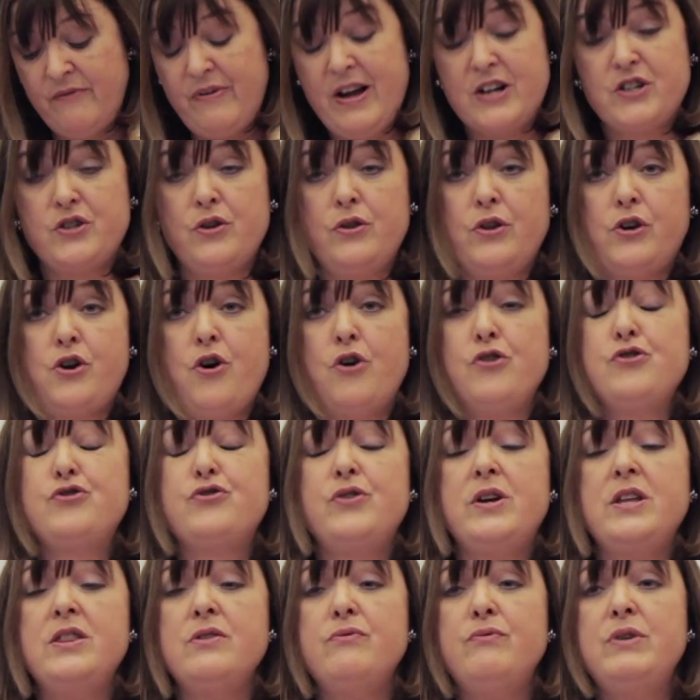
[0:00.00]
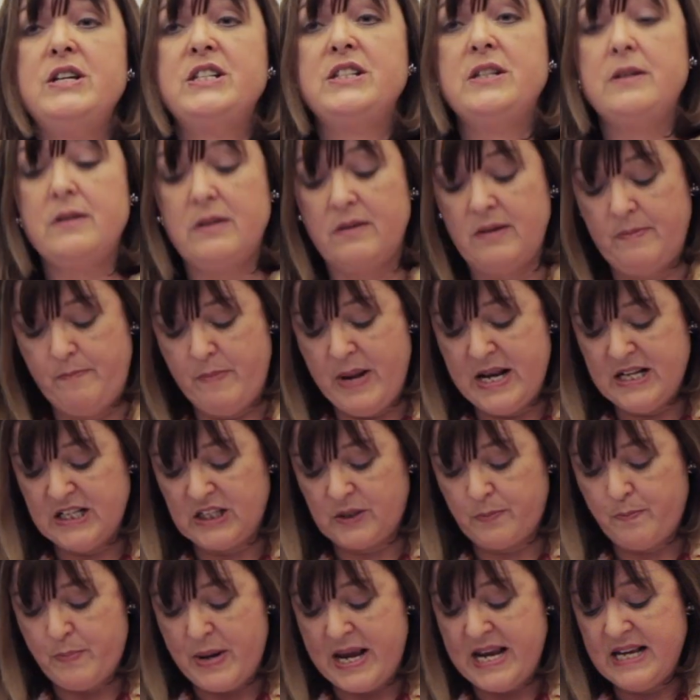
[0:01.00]
fact, on the contrary, in the recent
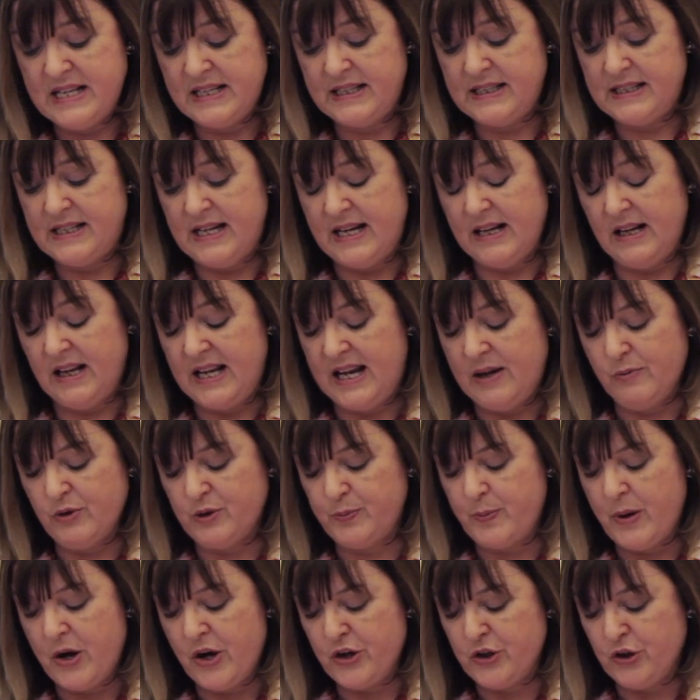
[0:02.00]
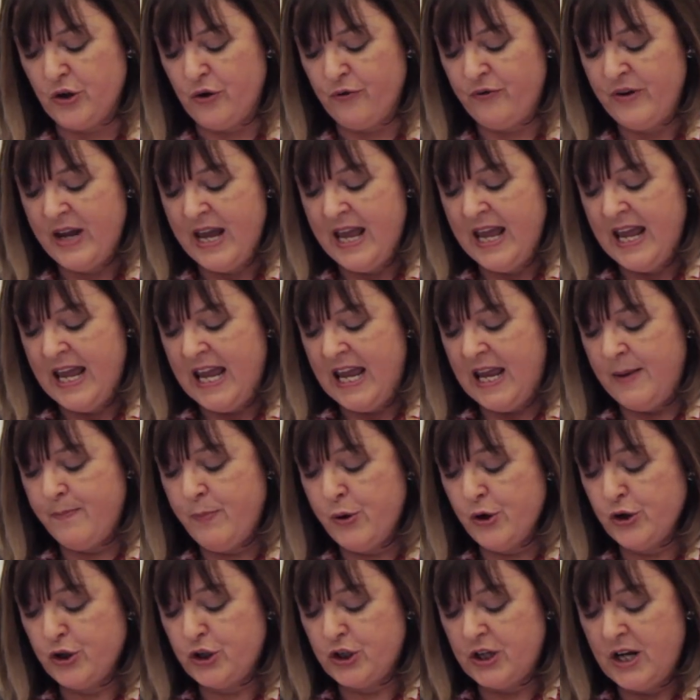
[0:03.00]
Minsk peace deal he was part of, he
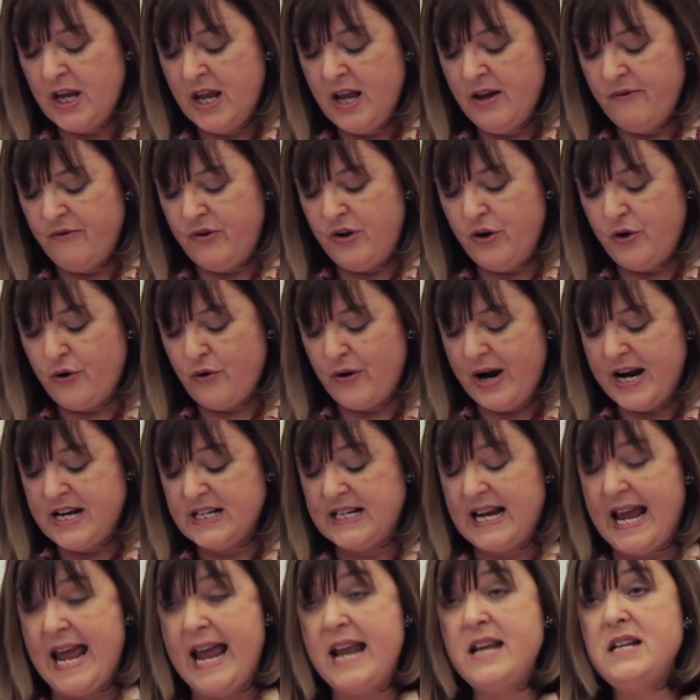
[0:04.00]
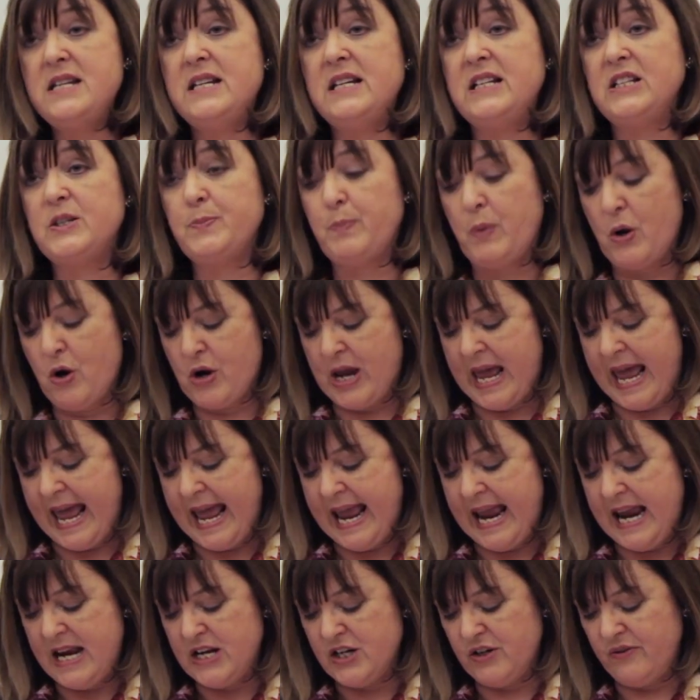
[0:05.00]
pushed for Ukraine to end its
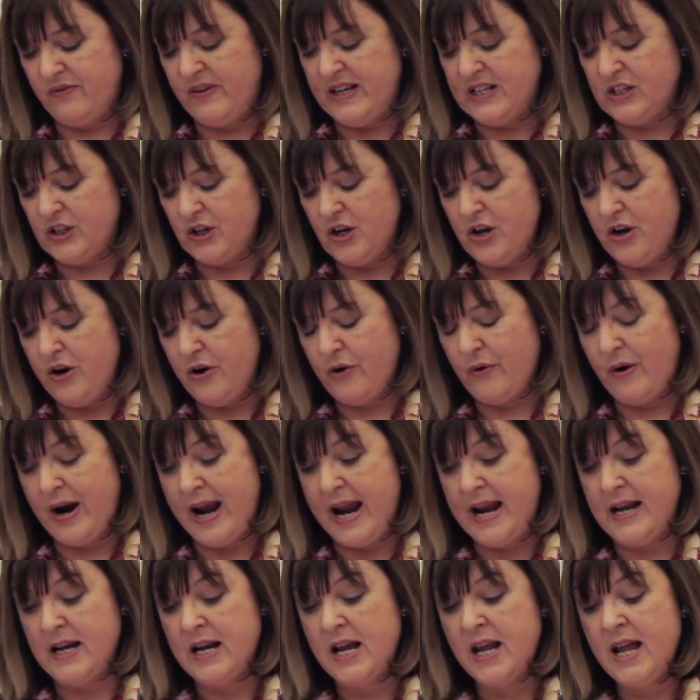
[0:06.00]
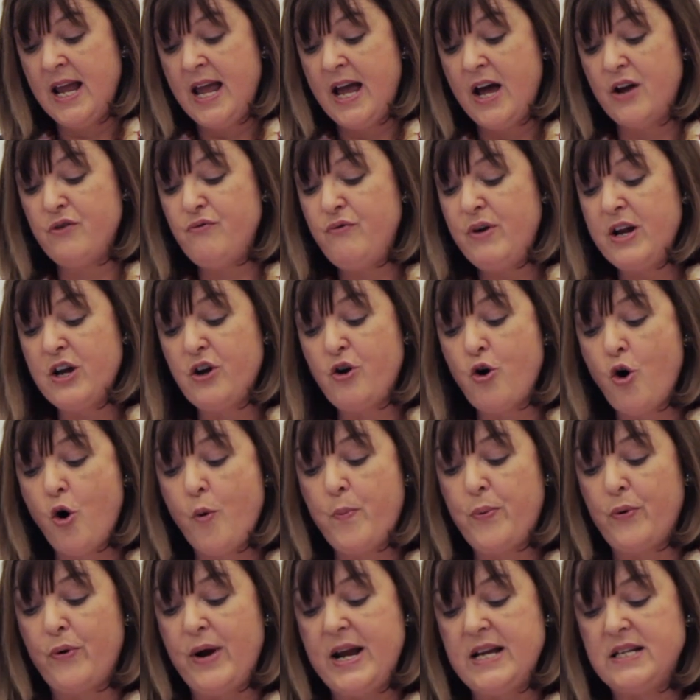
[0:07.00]
blockade of eastern Ukraine and
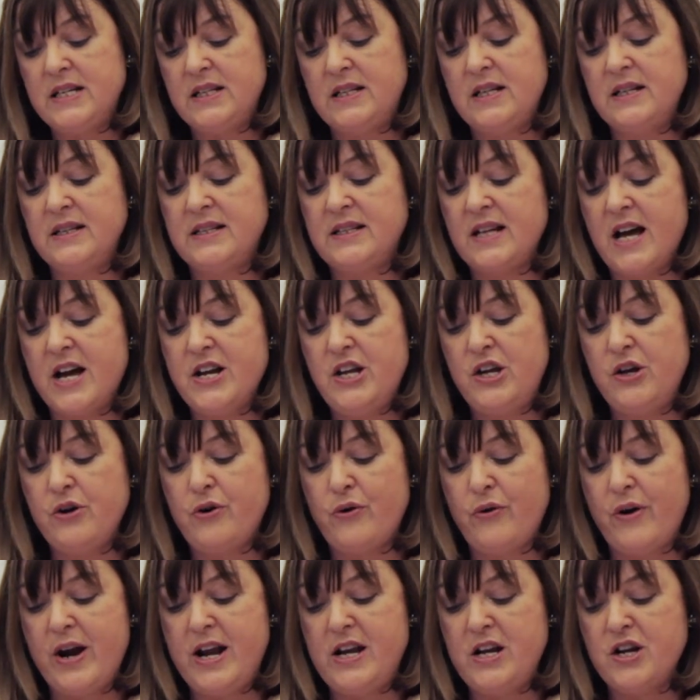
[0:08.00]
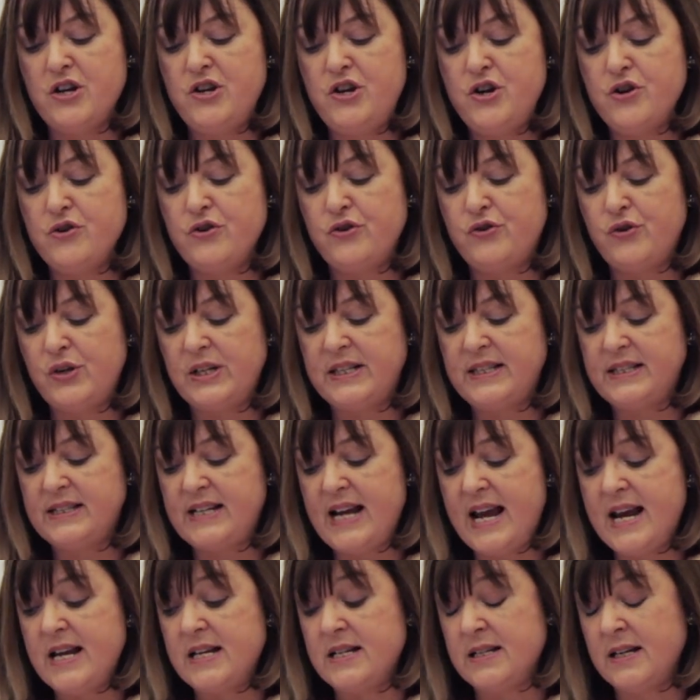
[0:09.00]
reincorporate it inside a Ukrainian unitary
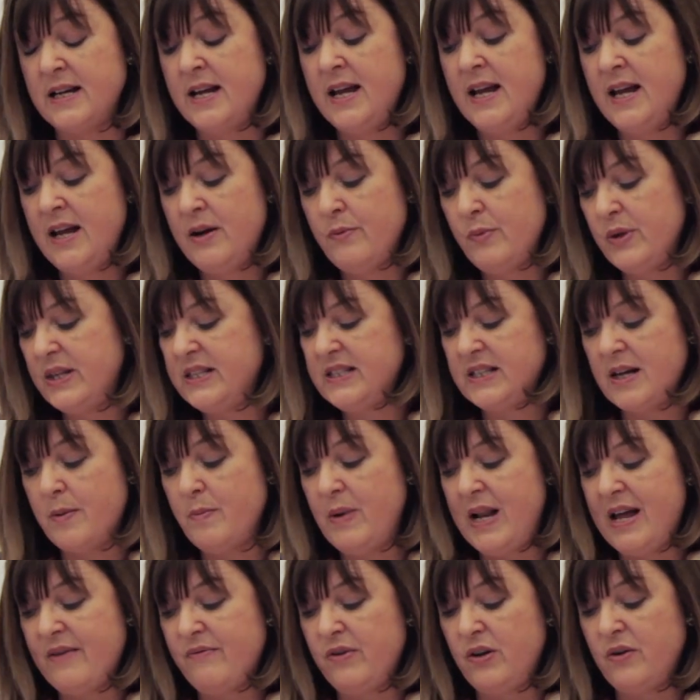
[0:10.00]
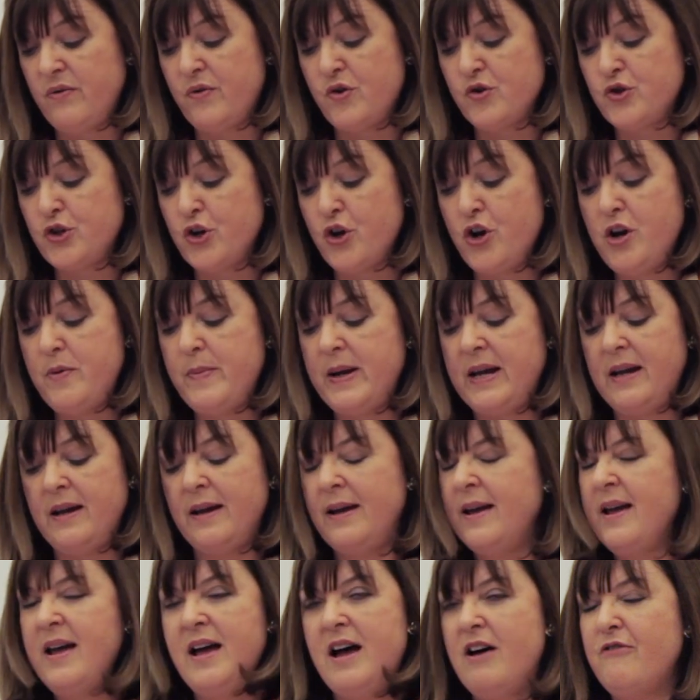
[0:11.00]
state with some level of autonomy,
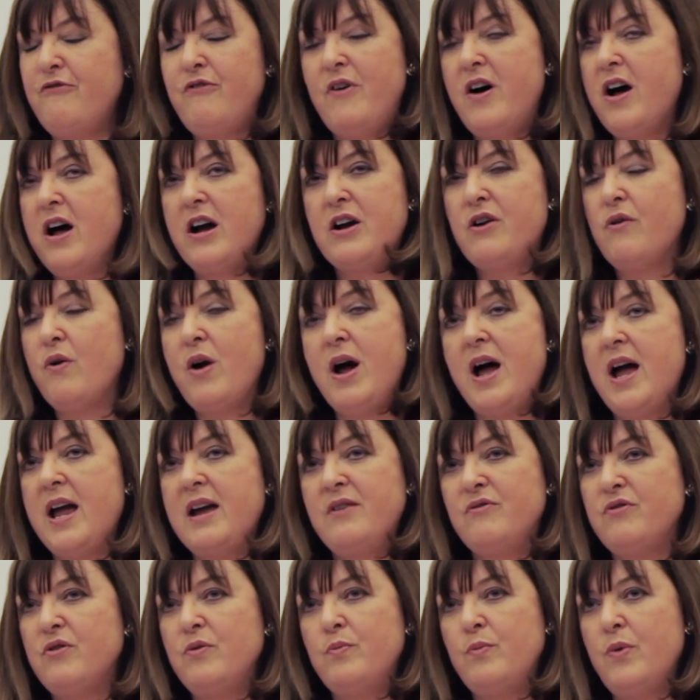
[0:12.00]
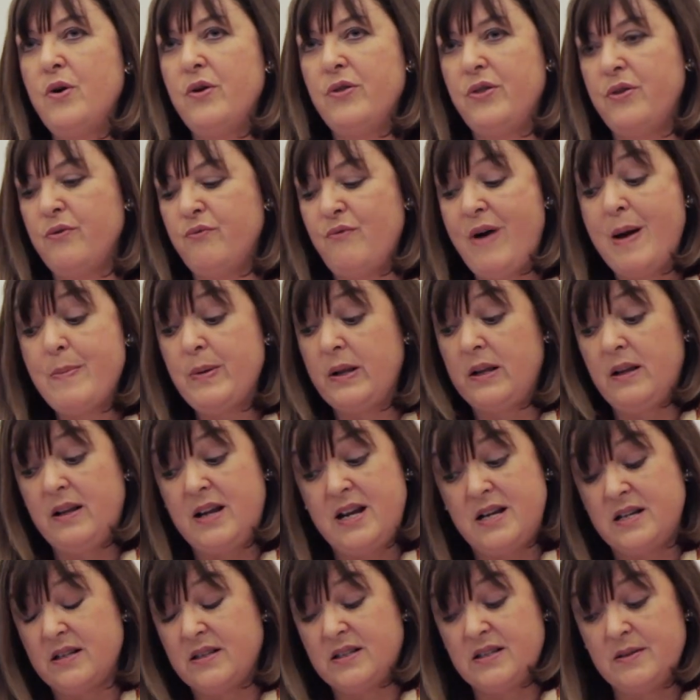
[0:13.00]
a far cry from what the rebel
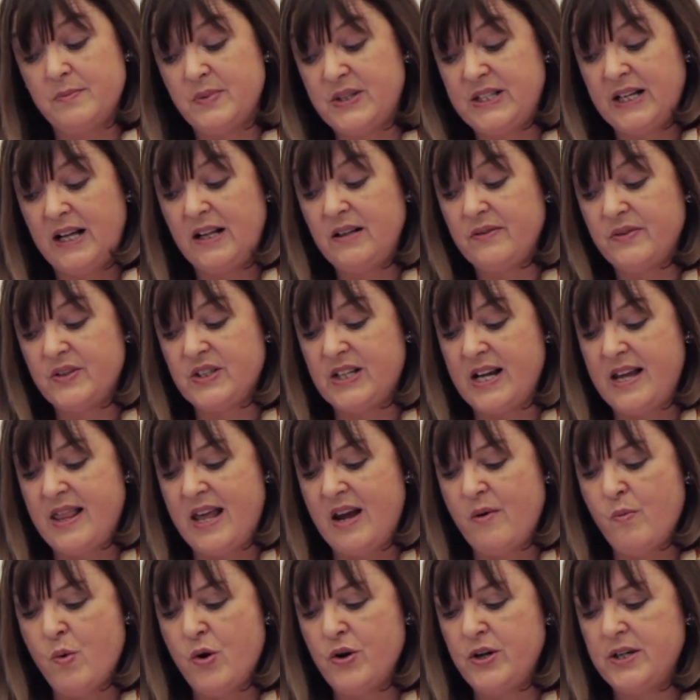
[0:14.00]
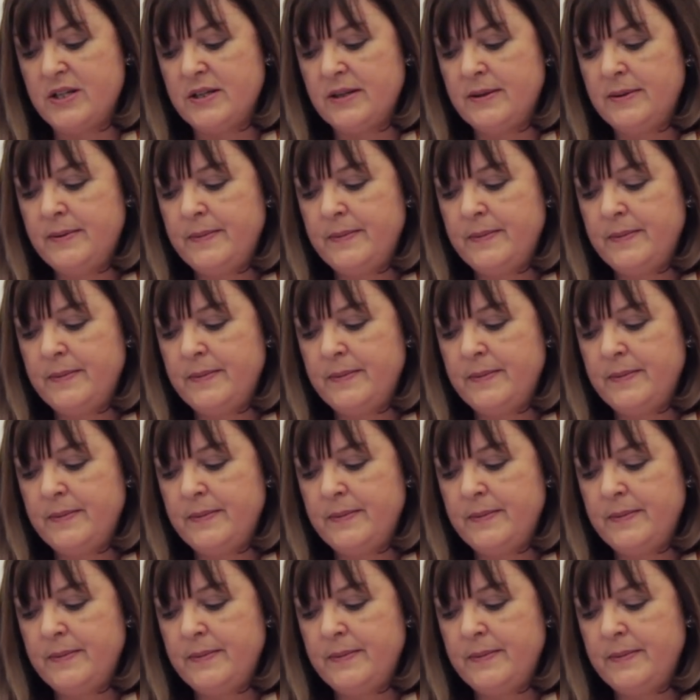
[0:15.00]
leaders themselves say they want.